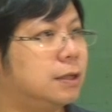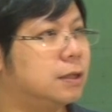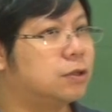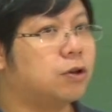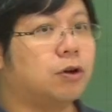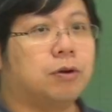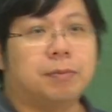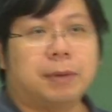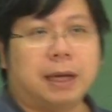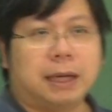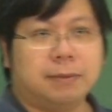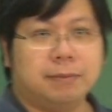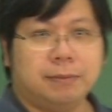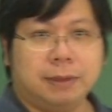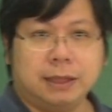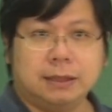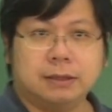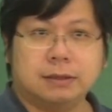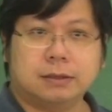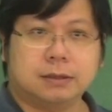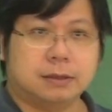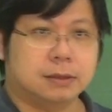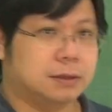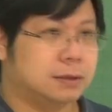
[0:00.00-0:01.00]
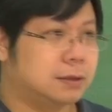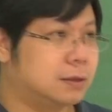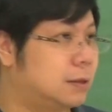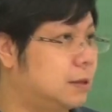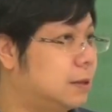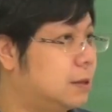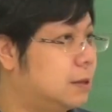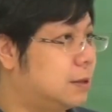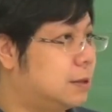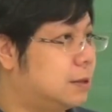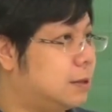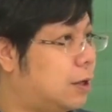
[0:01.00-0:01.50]
domain means
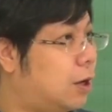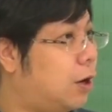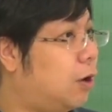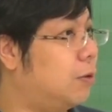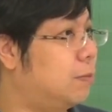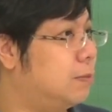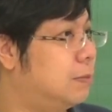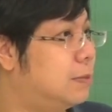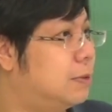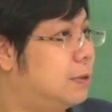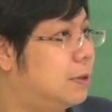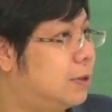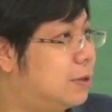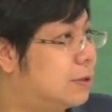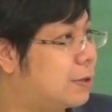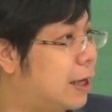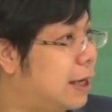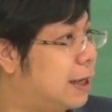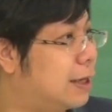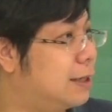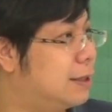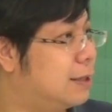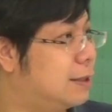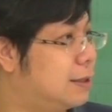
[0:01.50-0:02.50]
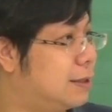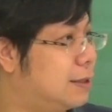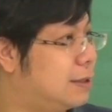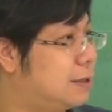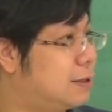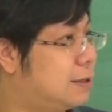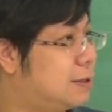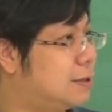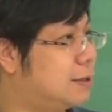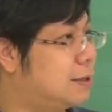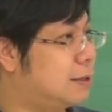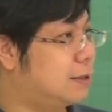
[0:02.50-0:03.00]
the home. Okay,
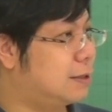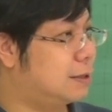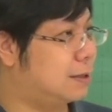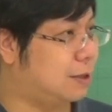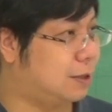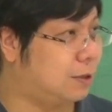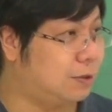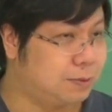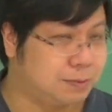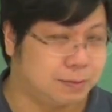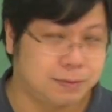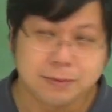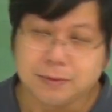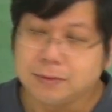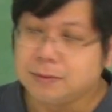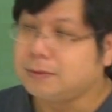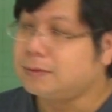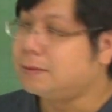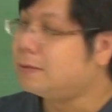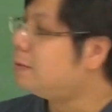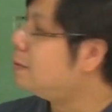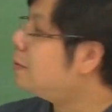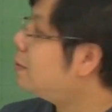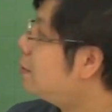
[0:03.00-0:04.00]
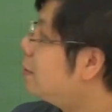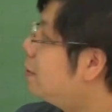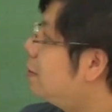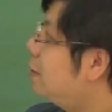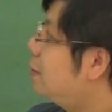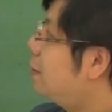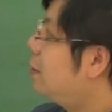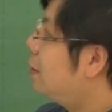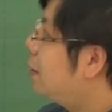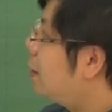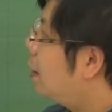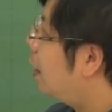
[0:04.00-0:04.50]
the home.
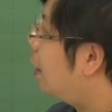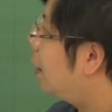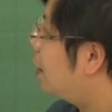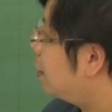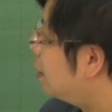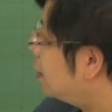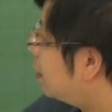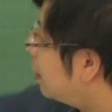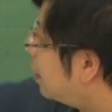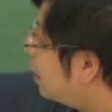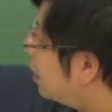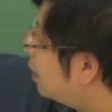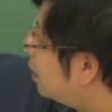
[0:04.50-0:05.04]
And